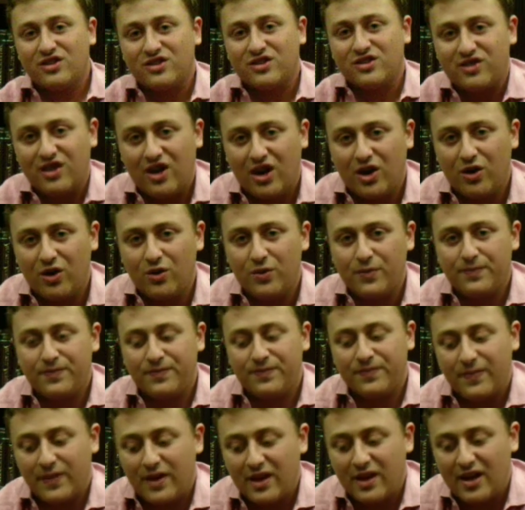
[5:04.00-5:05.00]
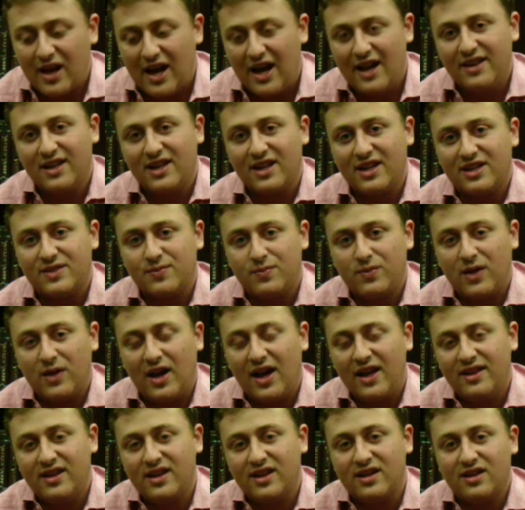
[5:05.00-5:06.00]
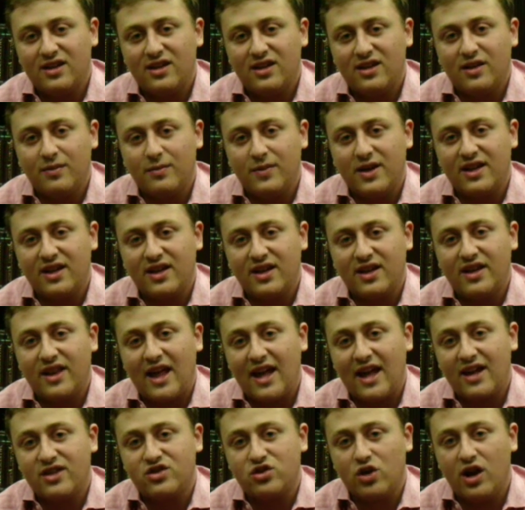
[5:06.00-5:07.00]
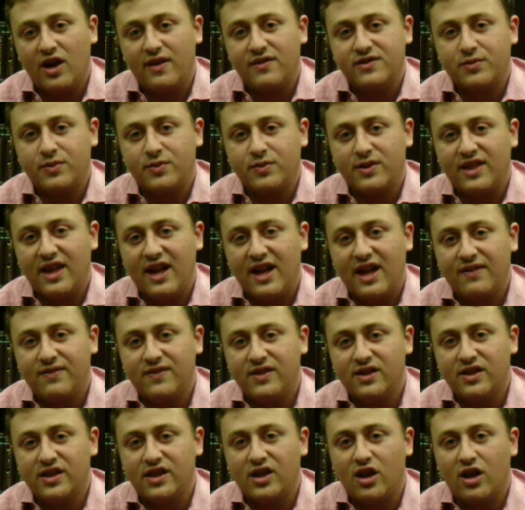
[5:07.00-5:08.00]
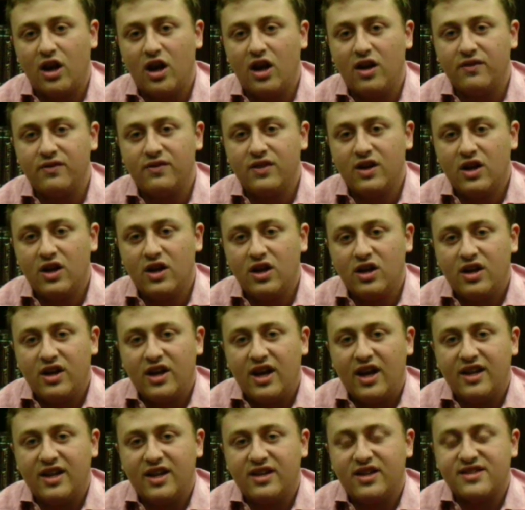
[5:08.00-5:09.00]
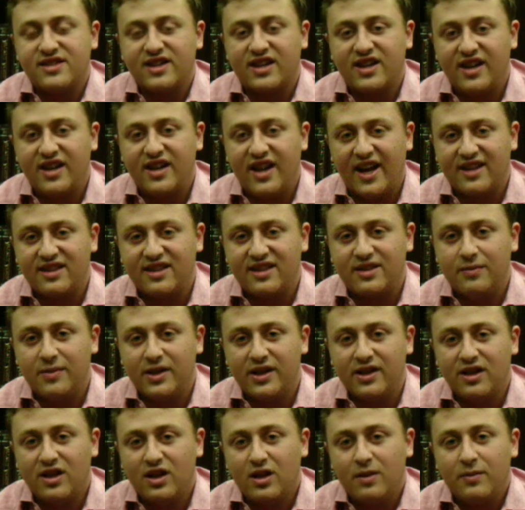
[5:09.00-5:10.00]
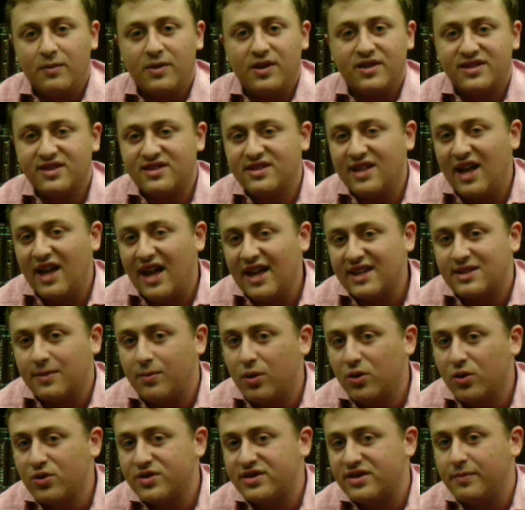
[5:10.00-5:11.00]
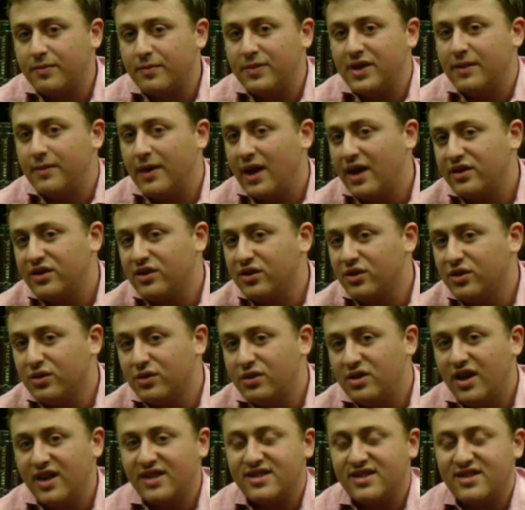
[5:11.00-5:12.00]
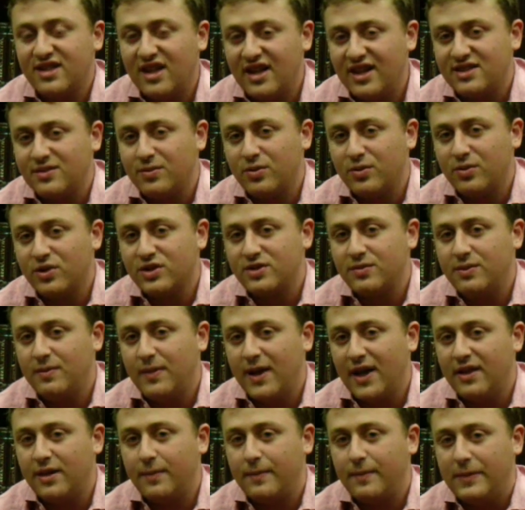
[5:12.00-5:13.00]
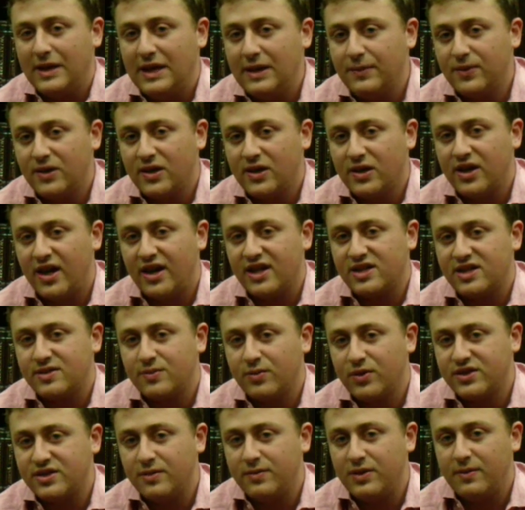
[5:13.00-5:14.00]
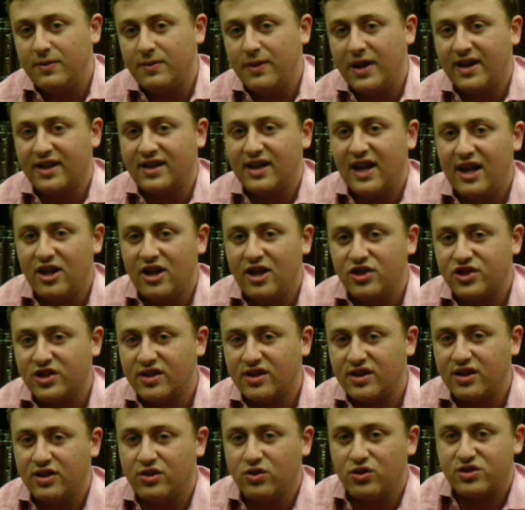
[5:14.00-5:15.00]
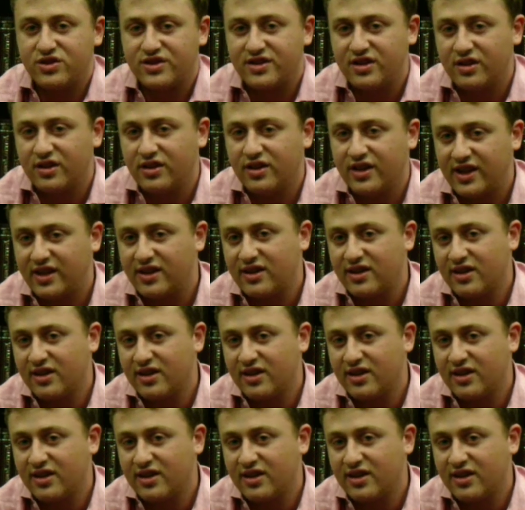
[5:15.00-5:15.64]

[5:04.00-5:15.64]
So I think that jives with that feeling of it doesn't connect to me, because it's not supposed to be about you. It's supposed to be about the people, and it's supposed to be about acknowledging that you're just a link